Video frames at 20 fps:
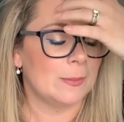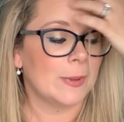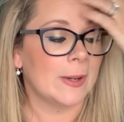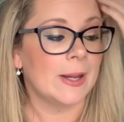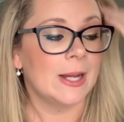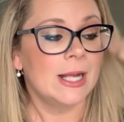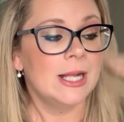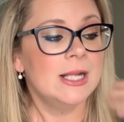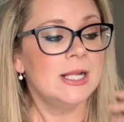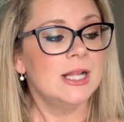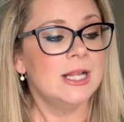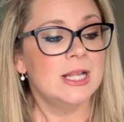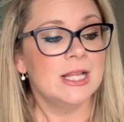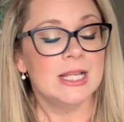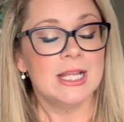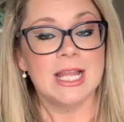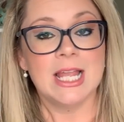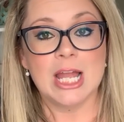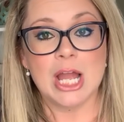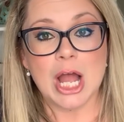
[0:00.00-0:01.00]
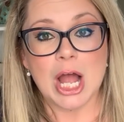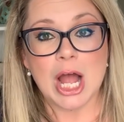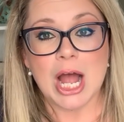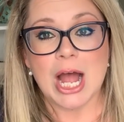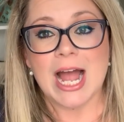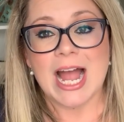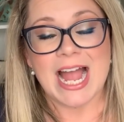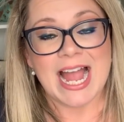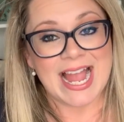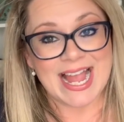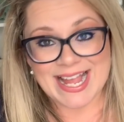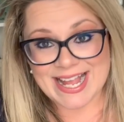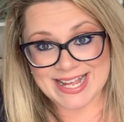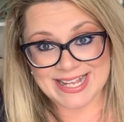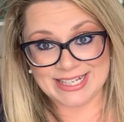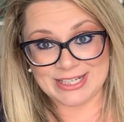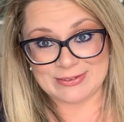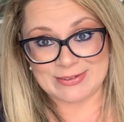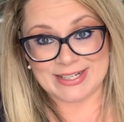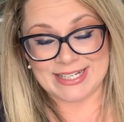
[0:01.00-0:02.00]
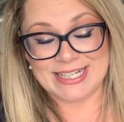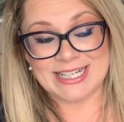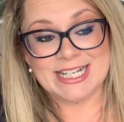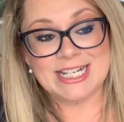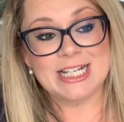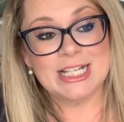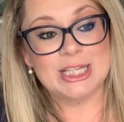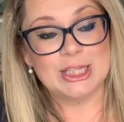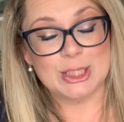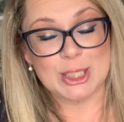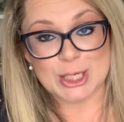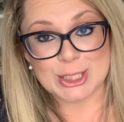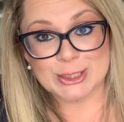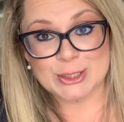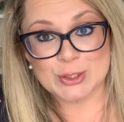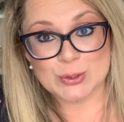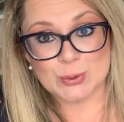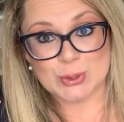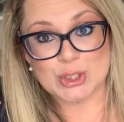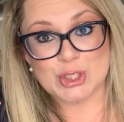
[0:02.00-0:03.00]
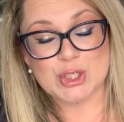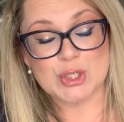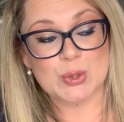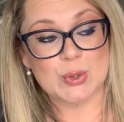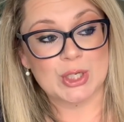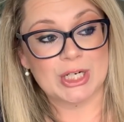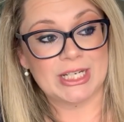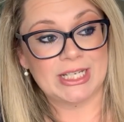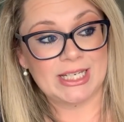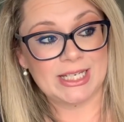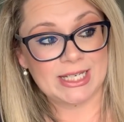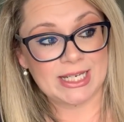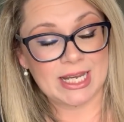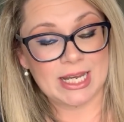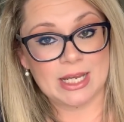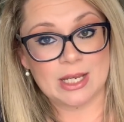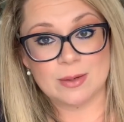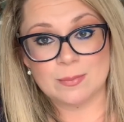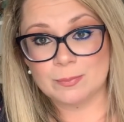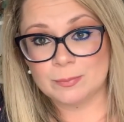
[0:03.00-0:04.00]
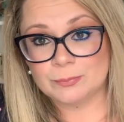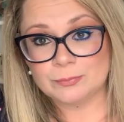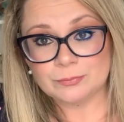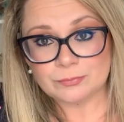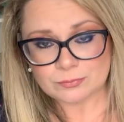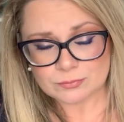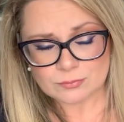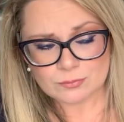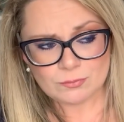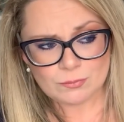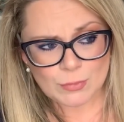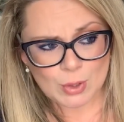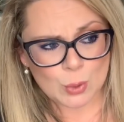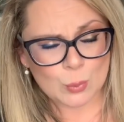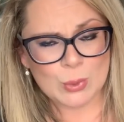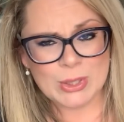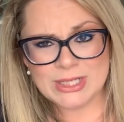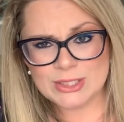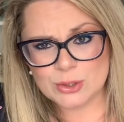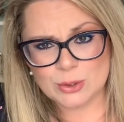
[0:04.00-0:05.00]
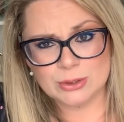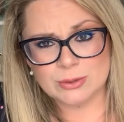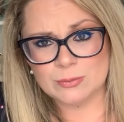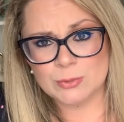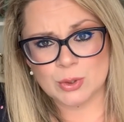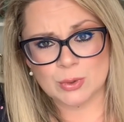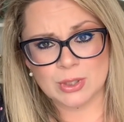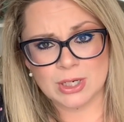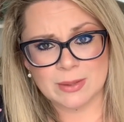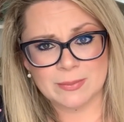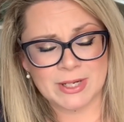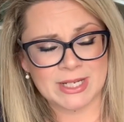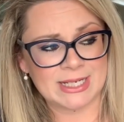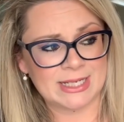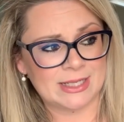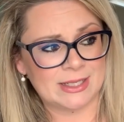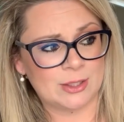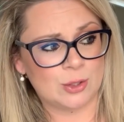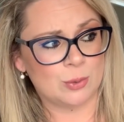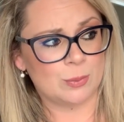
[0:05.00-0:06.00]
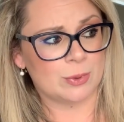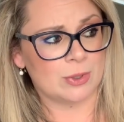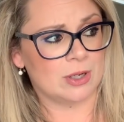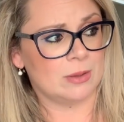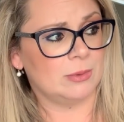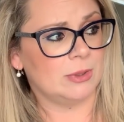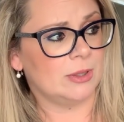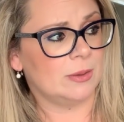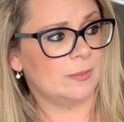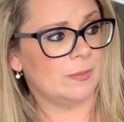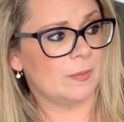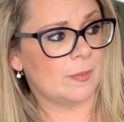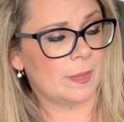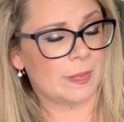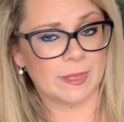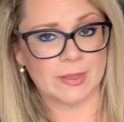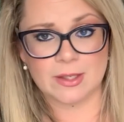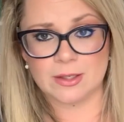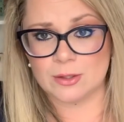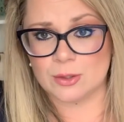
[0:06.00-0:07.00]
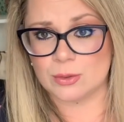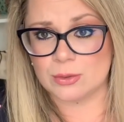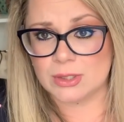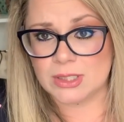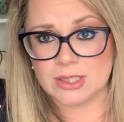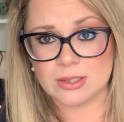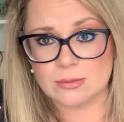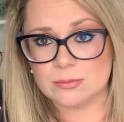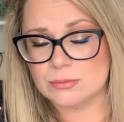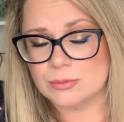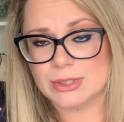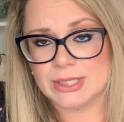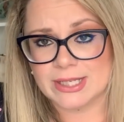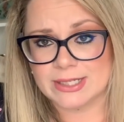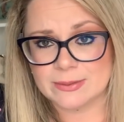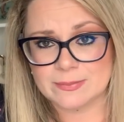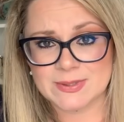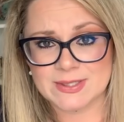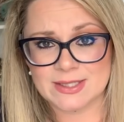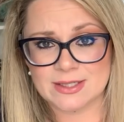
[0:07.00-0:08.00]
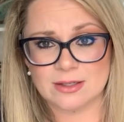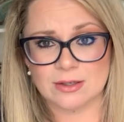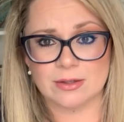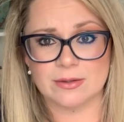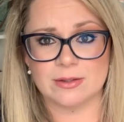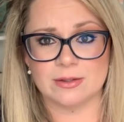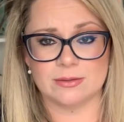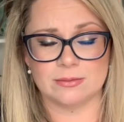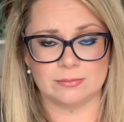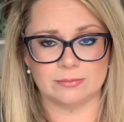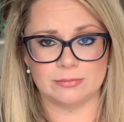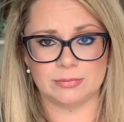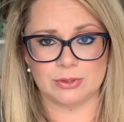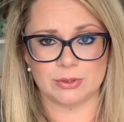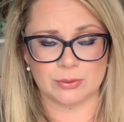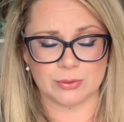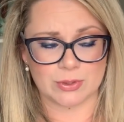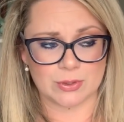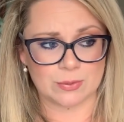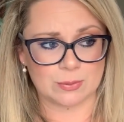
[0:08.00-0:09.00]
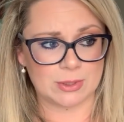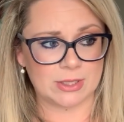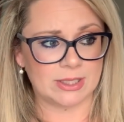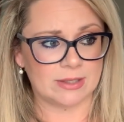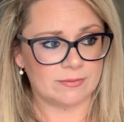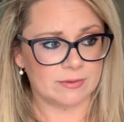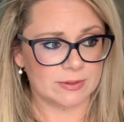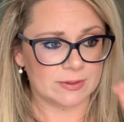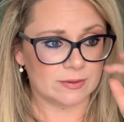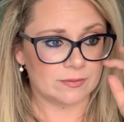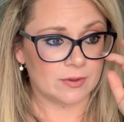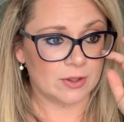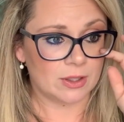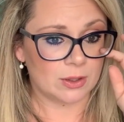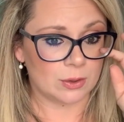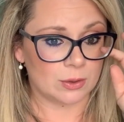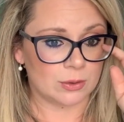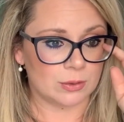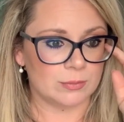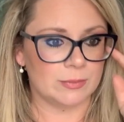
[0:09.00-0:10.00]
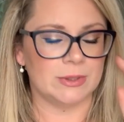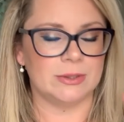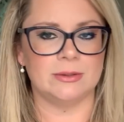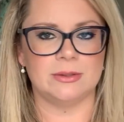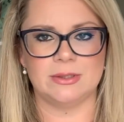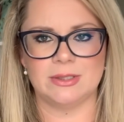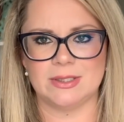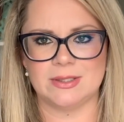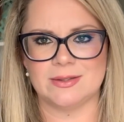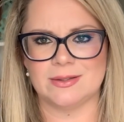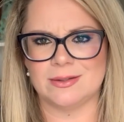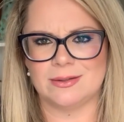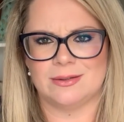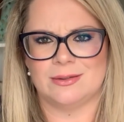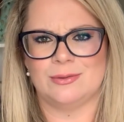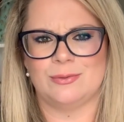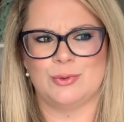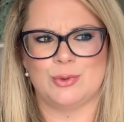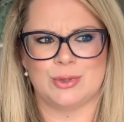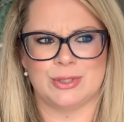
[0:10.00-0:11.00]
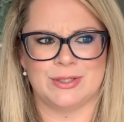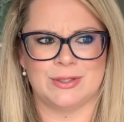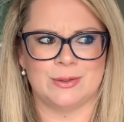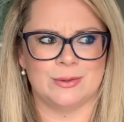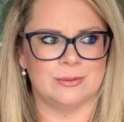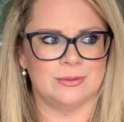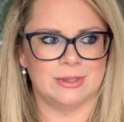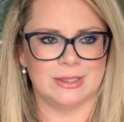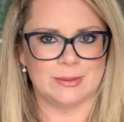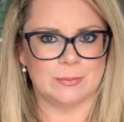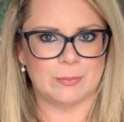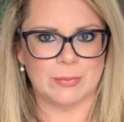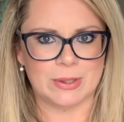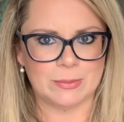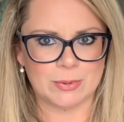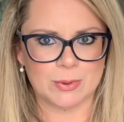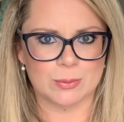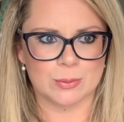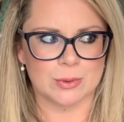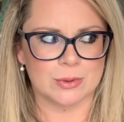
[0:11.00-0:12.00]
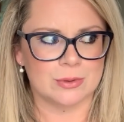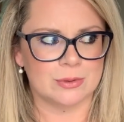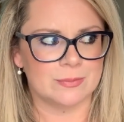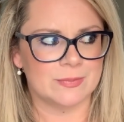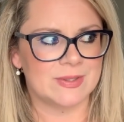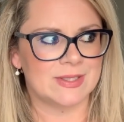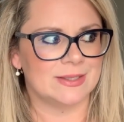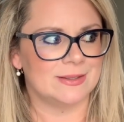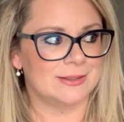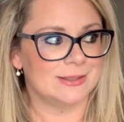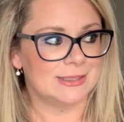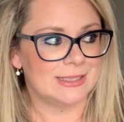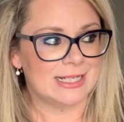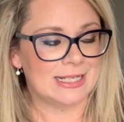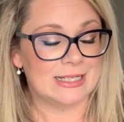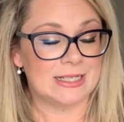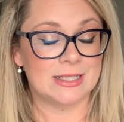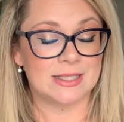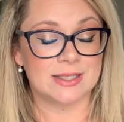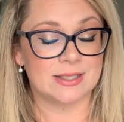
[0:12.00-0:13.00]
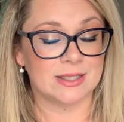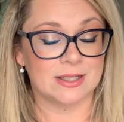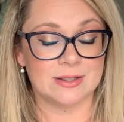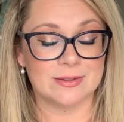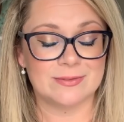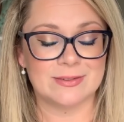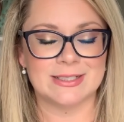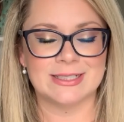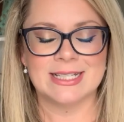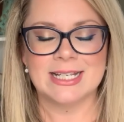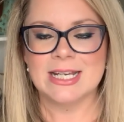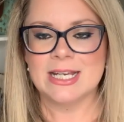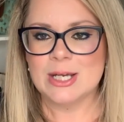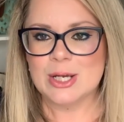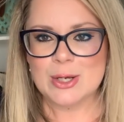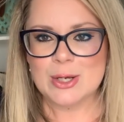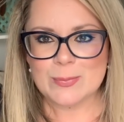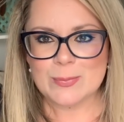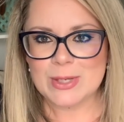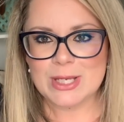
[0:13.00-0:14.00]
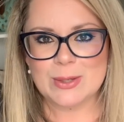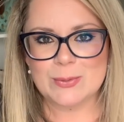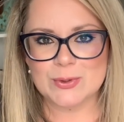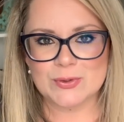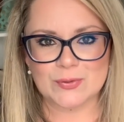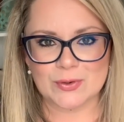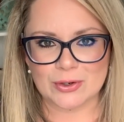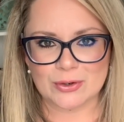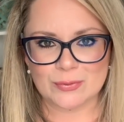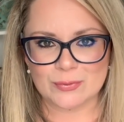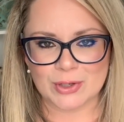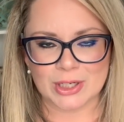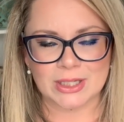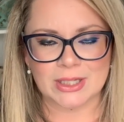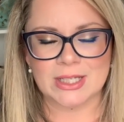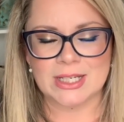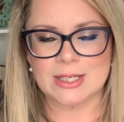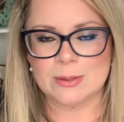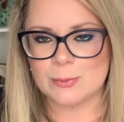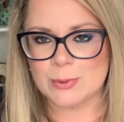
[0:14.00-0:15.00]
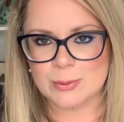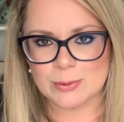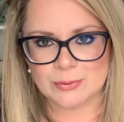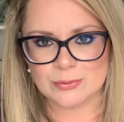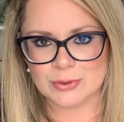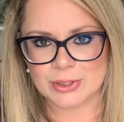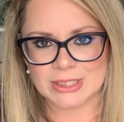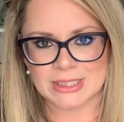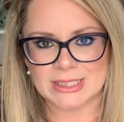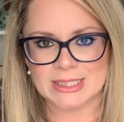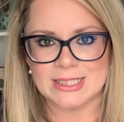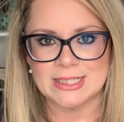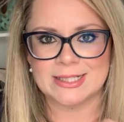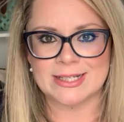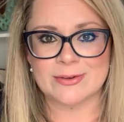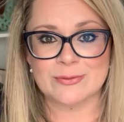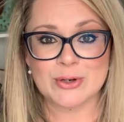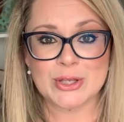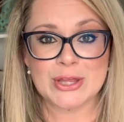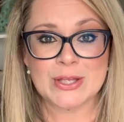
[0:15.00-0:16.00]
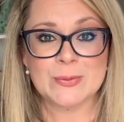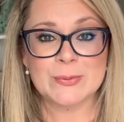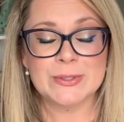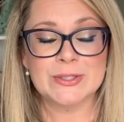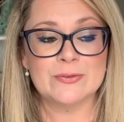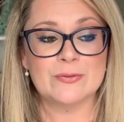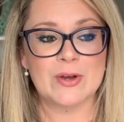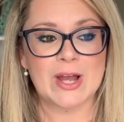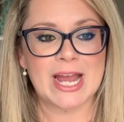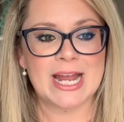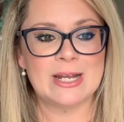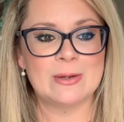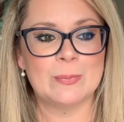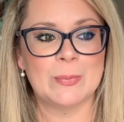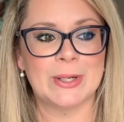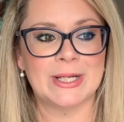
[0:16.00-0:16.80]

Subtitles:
But anyway, long story short, he came, we told him, no, come on in, no problem. We let him see all the, the 3 levels of our home, and he saw, of course, no like baby rooms and stuff. And he was very friendly and we were friendly and everything was fine.